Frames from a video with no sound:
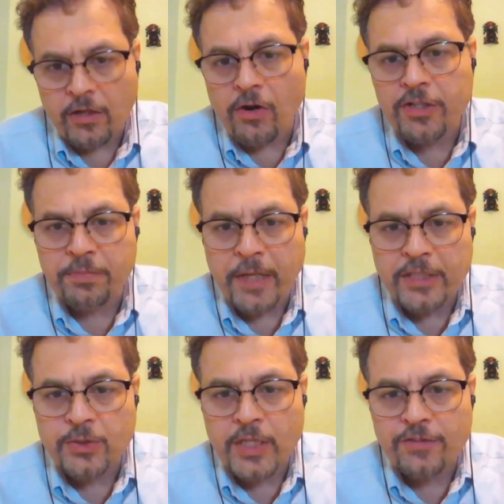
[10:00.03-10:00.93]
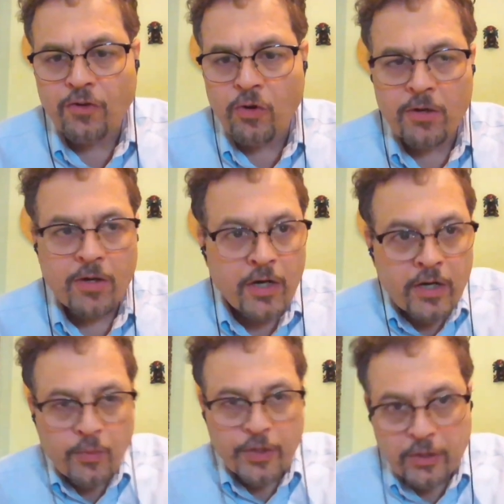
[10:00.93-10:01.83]
large mains transformer,
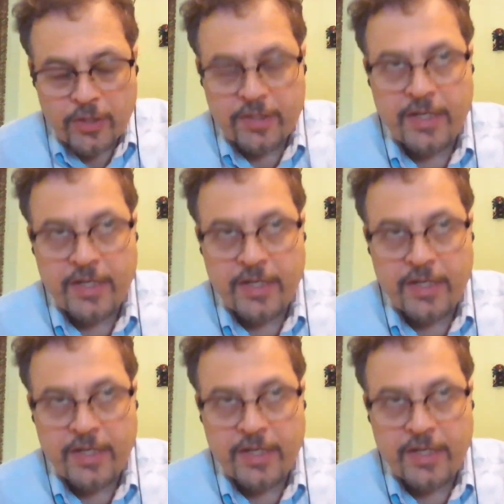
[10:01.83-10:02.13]
when you look at the